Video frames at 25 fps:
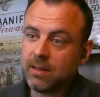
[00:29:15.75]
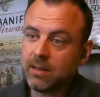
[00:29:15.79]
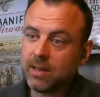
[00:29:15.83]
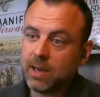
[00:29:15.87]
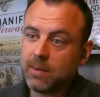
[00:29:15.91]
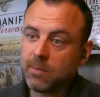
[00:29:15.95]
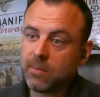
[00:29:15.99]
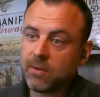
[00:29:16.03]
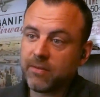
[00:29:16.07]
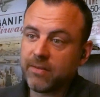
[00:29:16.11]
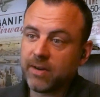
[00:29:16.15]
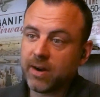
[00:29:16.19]

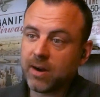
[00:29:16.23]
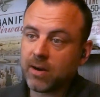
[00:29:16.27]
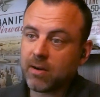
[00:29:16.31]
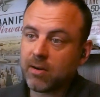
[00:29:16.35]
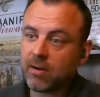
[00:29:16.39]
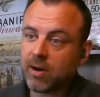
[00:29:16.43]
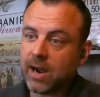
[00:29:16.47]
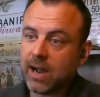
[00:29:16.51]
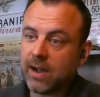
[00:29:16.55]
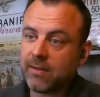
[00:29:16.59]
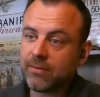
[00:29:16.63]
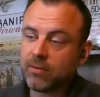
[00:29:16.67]
number of
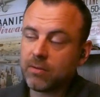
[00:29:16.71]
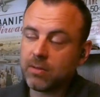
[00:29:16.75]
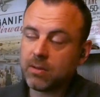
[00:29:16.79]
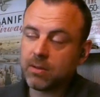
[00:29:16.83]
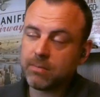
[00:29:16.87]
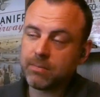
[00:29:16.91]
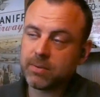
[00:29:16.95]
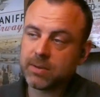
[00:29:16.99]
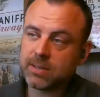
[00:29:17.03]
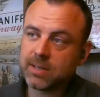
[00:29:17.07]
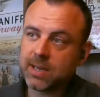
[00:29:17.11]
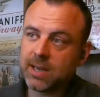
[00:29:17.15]
aircraft or
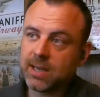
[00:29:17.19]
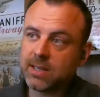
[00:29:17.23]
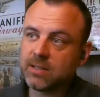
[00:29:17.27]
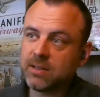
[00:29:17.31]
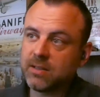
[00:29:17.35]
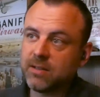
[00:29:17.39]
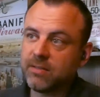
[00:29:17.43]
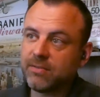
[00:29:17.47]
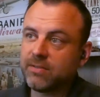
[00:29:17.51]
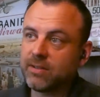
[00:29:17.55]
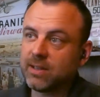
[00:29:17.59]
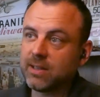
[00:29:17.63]
the
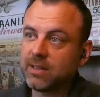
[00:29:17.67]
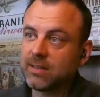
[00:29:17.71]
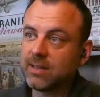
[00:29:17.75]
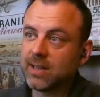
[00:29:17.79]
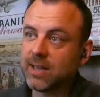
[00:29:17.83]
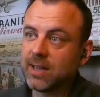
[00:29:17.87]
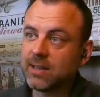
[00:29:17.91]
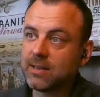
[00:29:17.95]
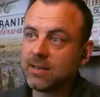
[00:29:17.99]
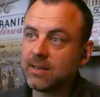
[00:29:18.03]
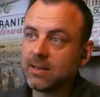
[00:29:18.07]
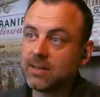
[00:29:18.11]
percentage of the
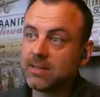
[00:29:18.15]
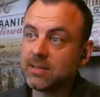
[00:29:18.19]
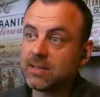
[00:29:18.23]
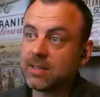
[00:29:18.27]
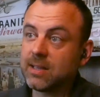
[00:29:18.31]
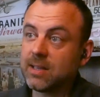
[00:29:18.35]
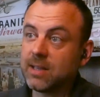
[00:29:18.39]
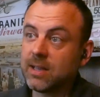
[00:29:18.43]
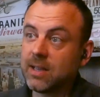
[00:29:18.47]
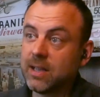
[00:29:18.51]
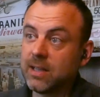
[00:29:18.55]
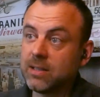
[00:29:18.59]
fleet that
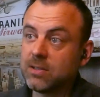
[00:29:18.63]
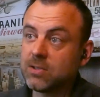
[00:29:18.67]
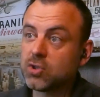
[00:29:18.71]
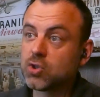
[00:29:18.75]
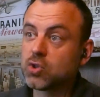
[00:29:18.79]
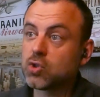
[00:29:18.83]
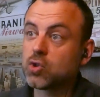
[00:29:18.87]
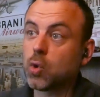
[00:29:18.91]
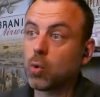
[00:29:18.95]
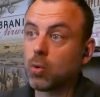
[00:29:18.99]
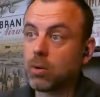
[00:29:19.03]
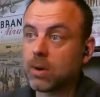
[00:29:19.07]
is in
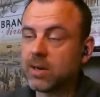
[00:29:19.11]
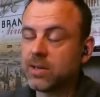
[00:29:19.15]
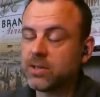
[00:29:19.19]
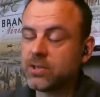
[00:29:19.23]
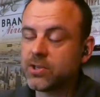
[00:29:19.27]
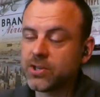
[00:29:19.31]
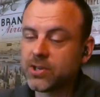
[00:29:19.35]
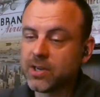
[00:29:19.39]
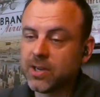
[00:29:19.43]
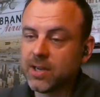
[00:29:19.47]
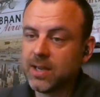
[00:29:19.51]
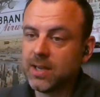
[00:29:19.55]

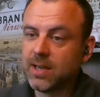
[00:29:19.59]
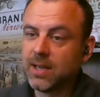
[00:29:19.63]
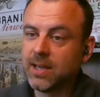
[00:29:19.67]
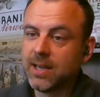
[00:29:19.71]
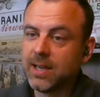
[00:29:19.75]
storage.